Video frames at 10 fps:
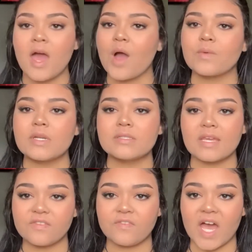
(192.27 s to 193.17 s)
I want to
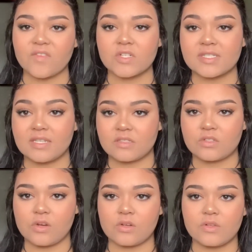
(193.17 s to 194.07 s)
say 5 or 6
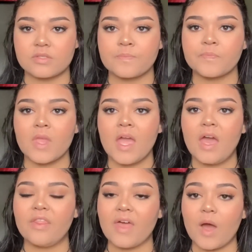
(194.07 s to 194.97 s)
girls
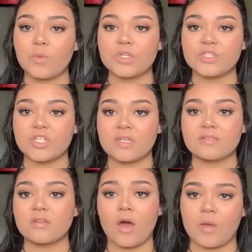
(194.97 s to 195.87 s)
that were
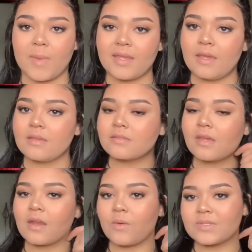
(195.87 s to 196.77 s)
just on my case,
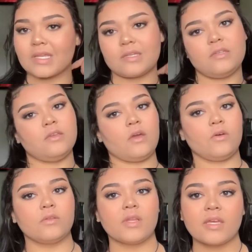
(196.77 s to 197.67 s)
and I was like,
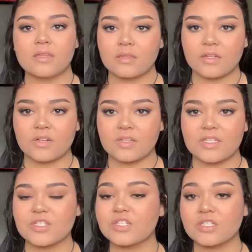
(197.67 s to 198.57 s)
yo, like,
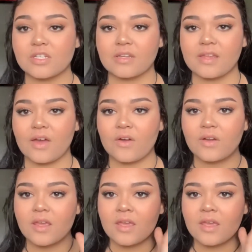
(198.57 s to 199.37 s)
literally just chill out.